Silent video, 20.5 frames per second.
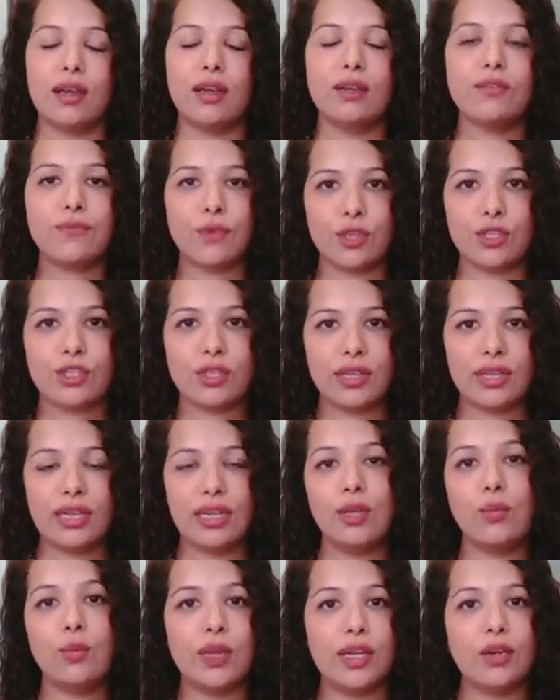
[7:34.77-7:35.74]

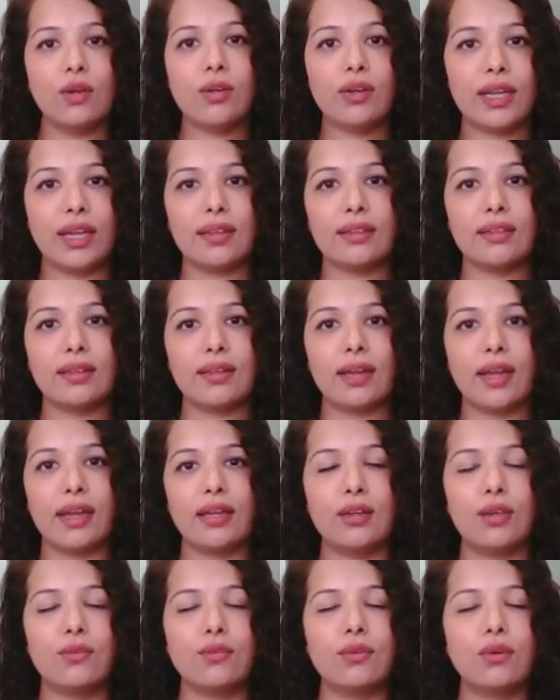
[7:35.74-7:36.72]
Unfortunately, we don't get the
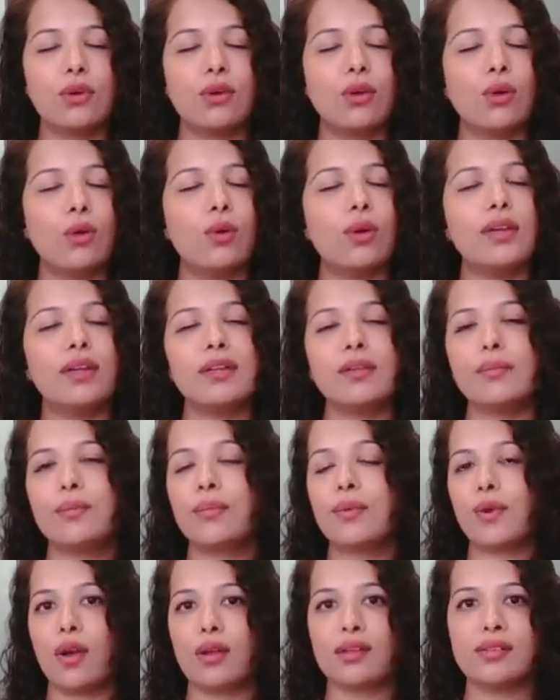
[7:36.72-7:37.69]
kind of golden
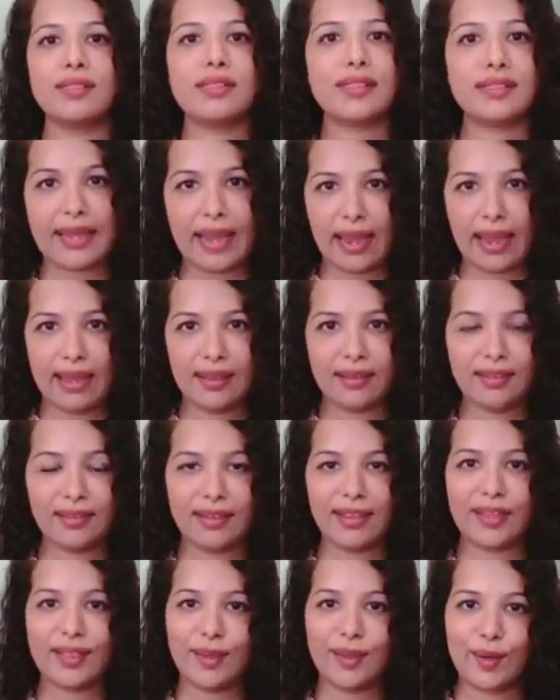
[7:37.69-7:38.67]
bronze
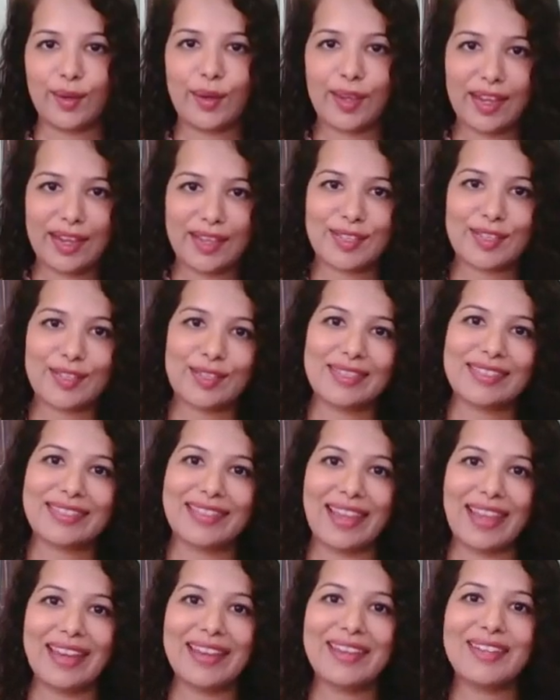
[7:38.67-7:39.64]
tan that the Caucasians
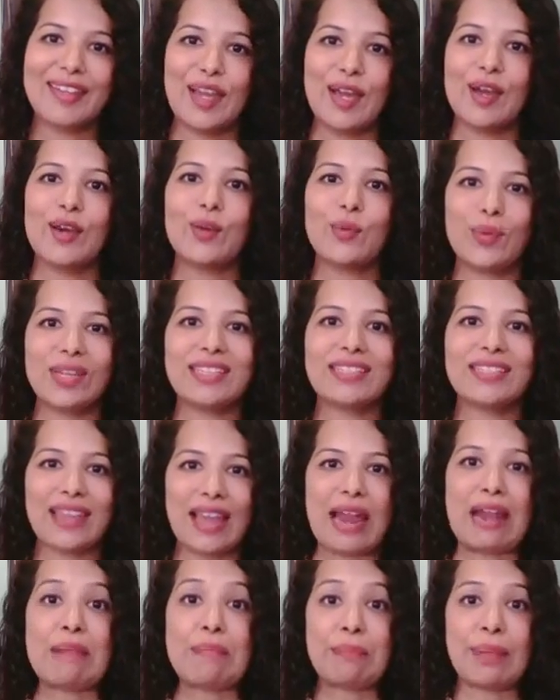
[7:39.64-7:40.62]
get. We
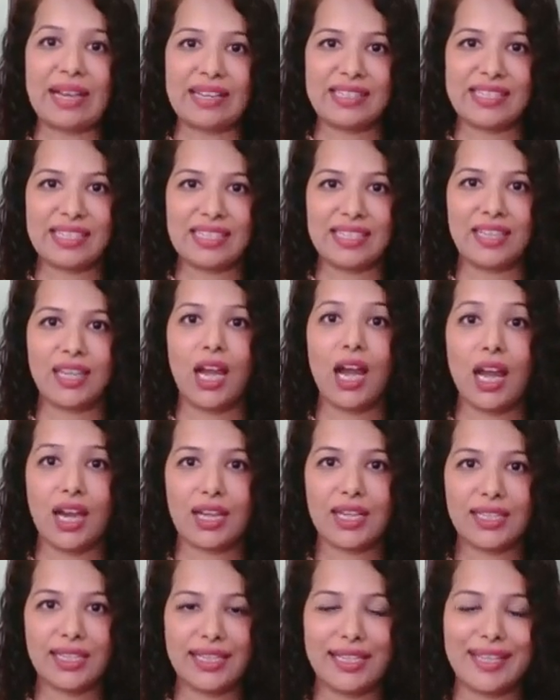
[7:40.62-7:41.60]
tan patchy,
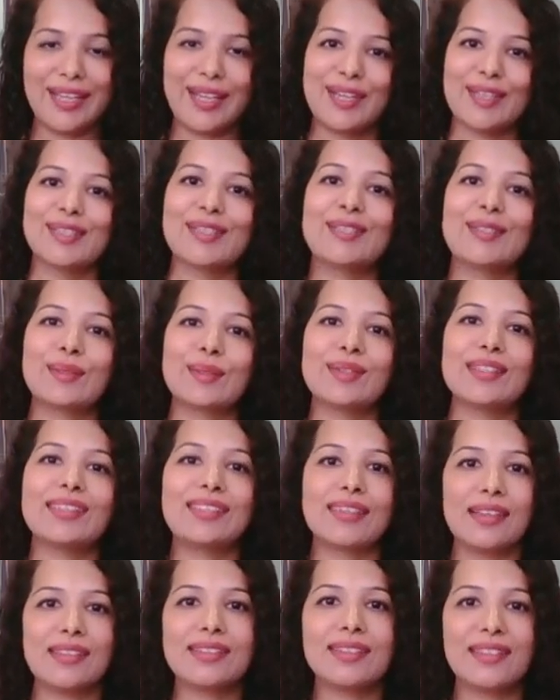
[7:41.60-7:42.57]
ugly. So the
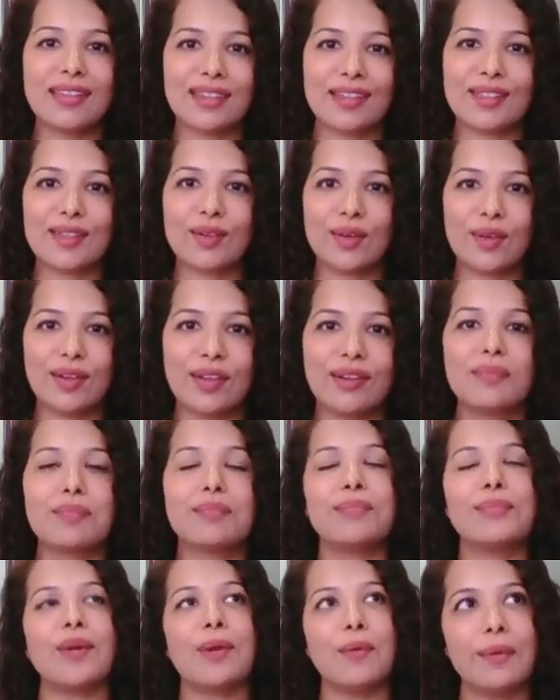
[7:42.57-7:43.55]
sunscreen is going to
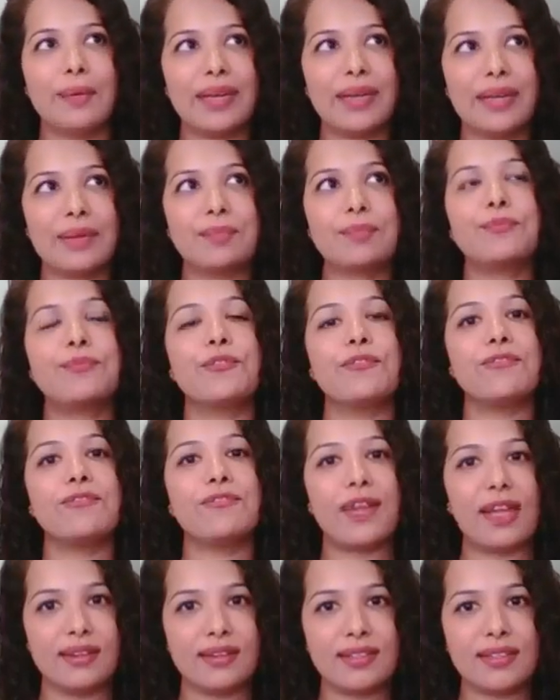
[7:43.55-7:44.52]
probably
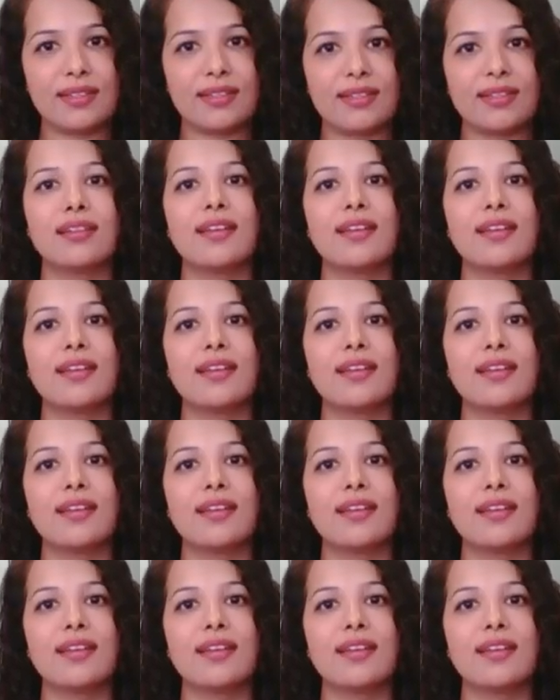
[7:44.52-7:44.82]
prevent